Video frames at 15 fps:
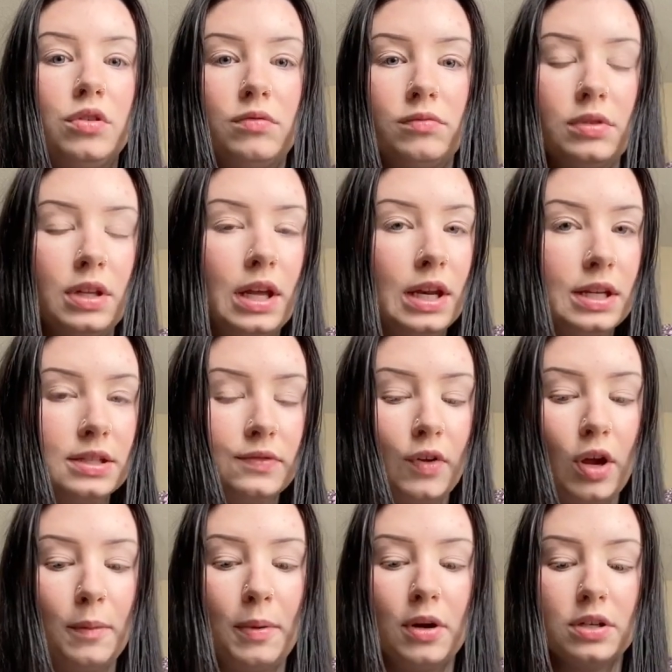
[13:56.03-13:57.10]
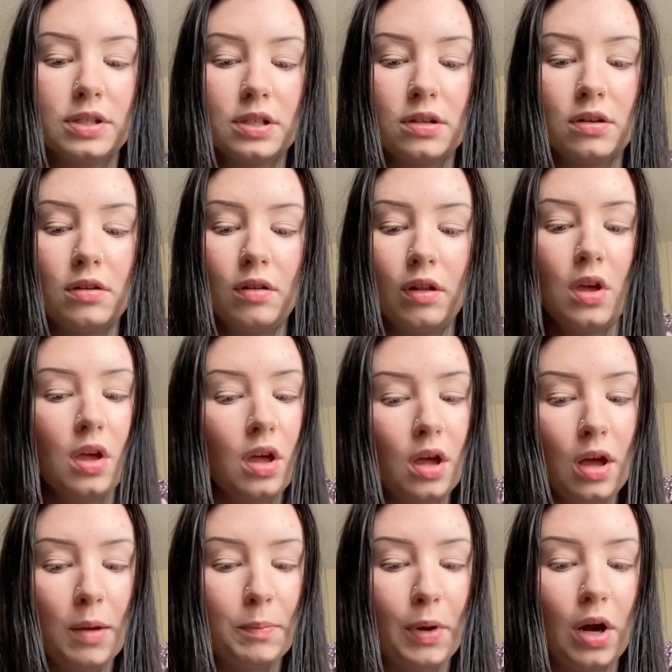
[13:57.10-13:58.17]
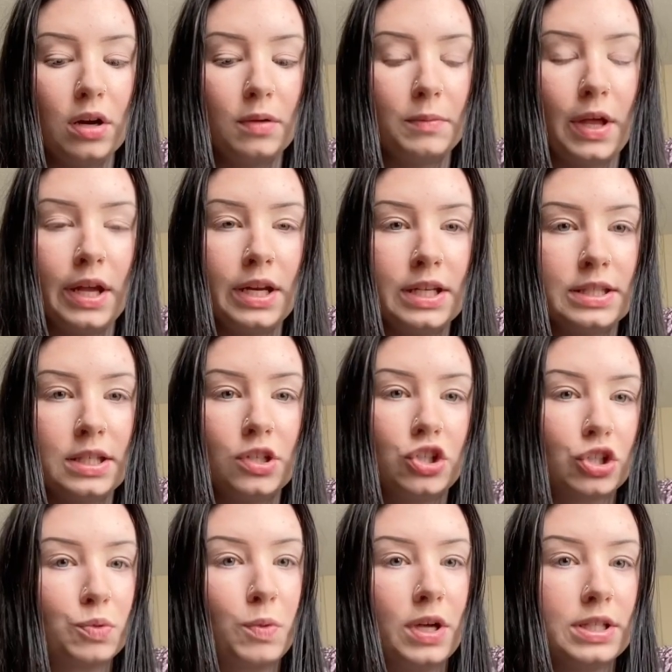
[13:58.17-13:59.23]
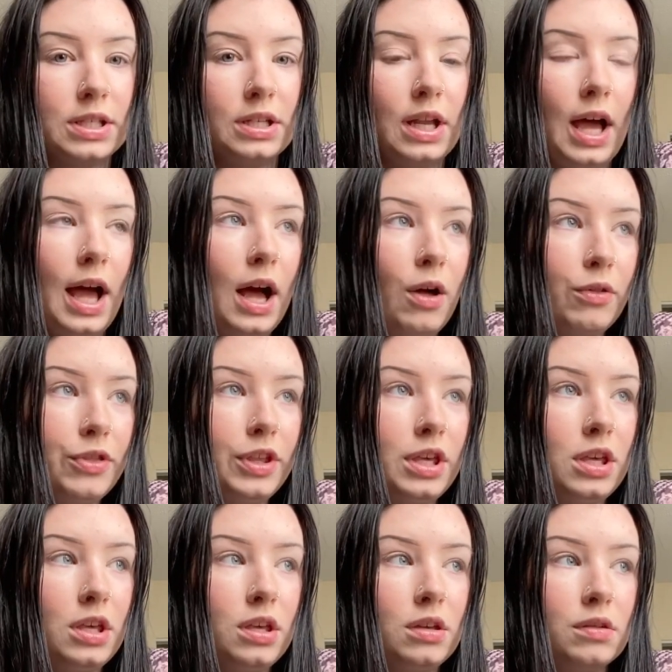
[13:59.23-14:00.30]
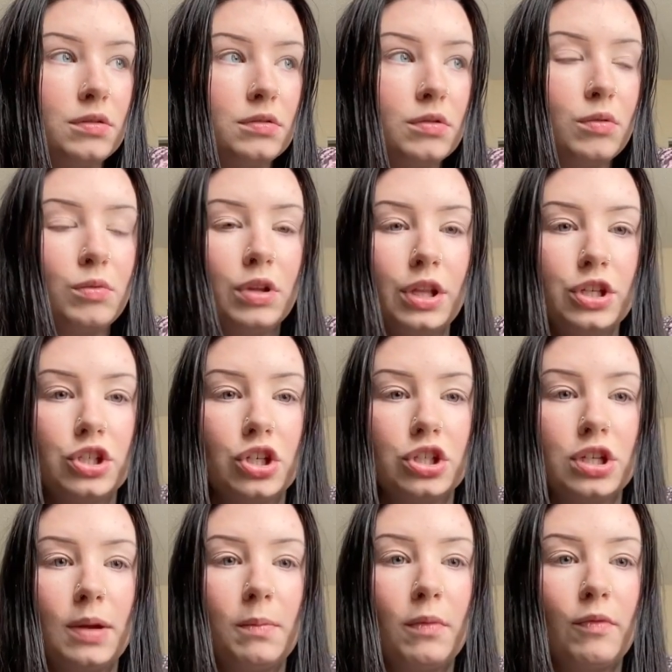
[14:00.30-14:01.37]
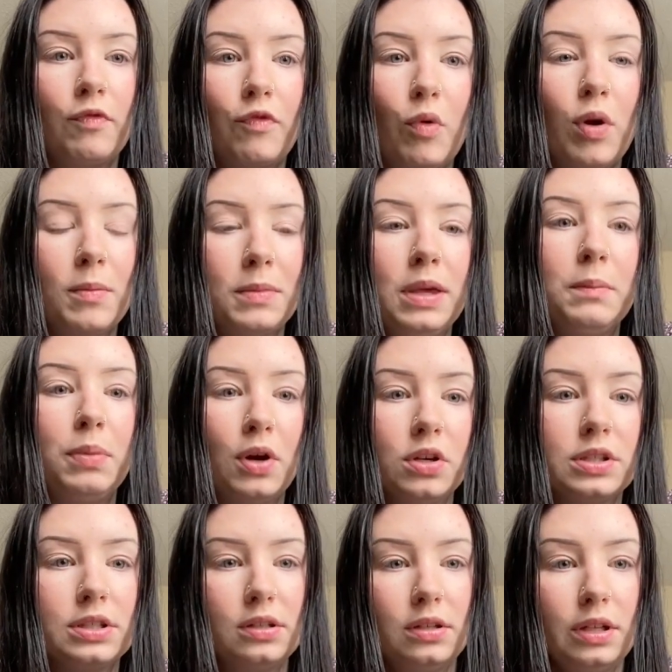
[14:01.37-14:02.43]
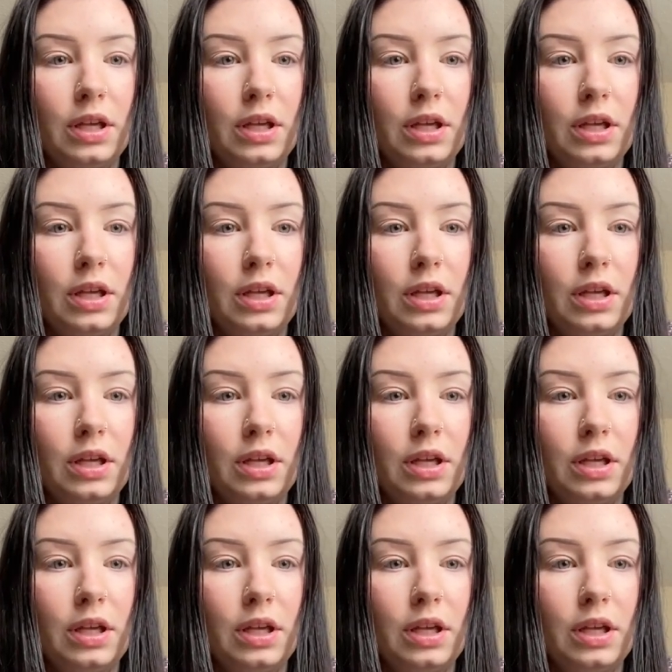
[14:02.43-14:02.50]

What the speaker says: It is very personal. Bottom line is, it just wasn't a healthy relationship for me personally,